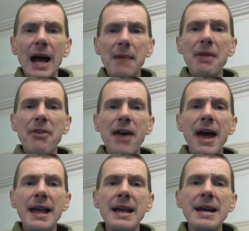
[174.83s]
Um, and
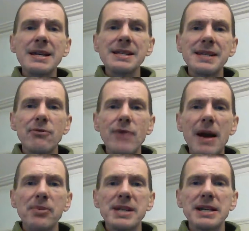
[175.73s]
they sent
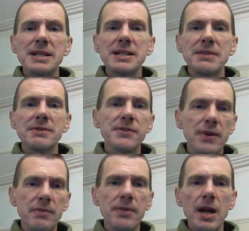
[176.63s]
representatives
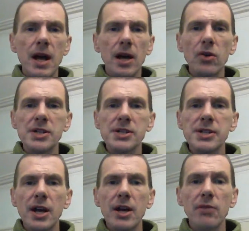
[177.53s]
from
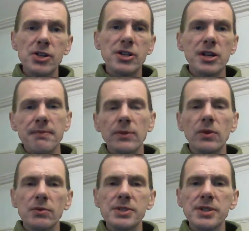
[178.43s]
across Russia,
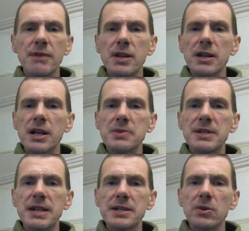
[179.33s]
Soviet Union, as
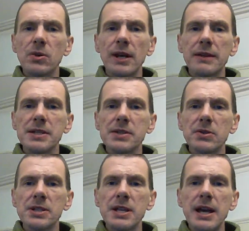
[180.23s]
we tend to call it in this
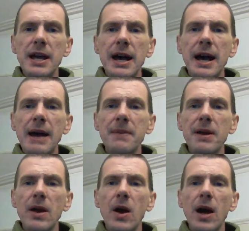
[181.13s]
course, um,
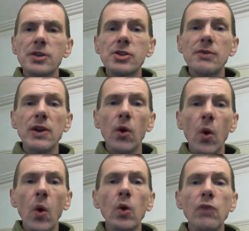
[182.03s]
uh, to the
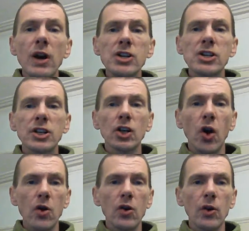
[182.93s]
All Russian
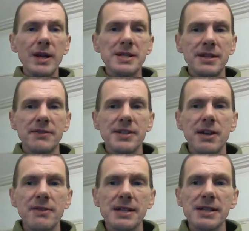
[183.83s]
Congress of
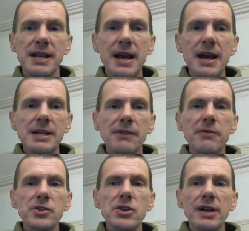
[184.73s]
Soviets. So
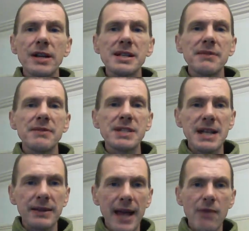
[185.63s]
from June
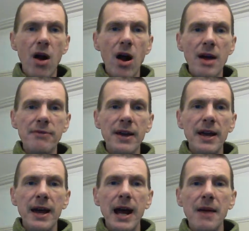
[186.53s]
1917, they arrive
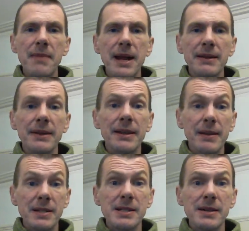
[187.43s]
um, in
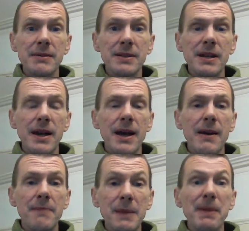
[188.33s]
St.
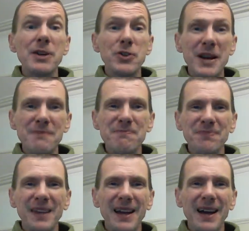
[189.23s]
Uh, in Petrograd,
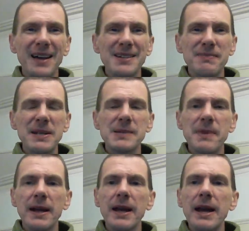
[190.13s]
uh, in St.
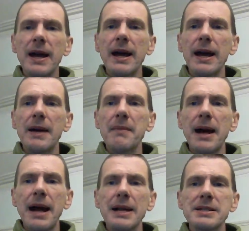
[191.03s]
Petersburg, um,
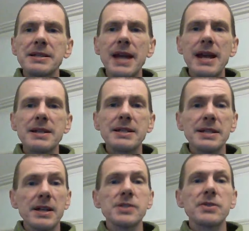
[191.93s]
and they
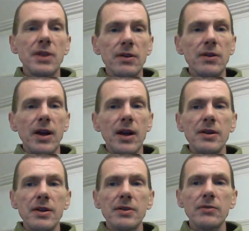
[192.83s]
discuss
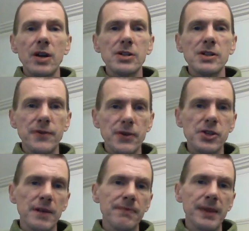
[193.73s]
uh, Russia's
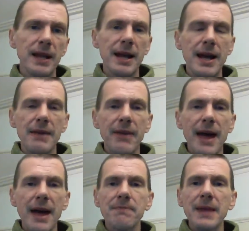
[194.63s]
future uh,
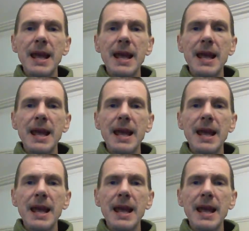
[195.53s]
there.